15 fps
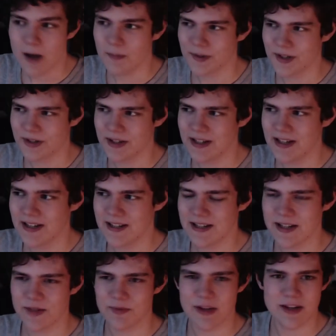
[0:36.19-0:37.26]
But the thing is,
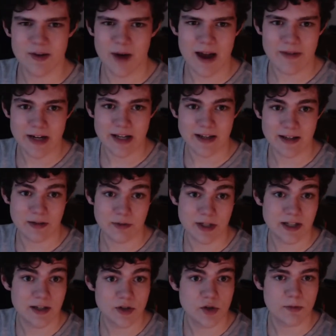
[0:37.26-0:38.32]
is we don't have anything that
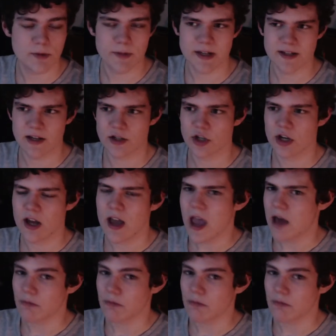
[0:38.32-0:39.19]
would need super big suction,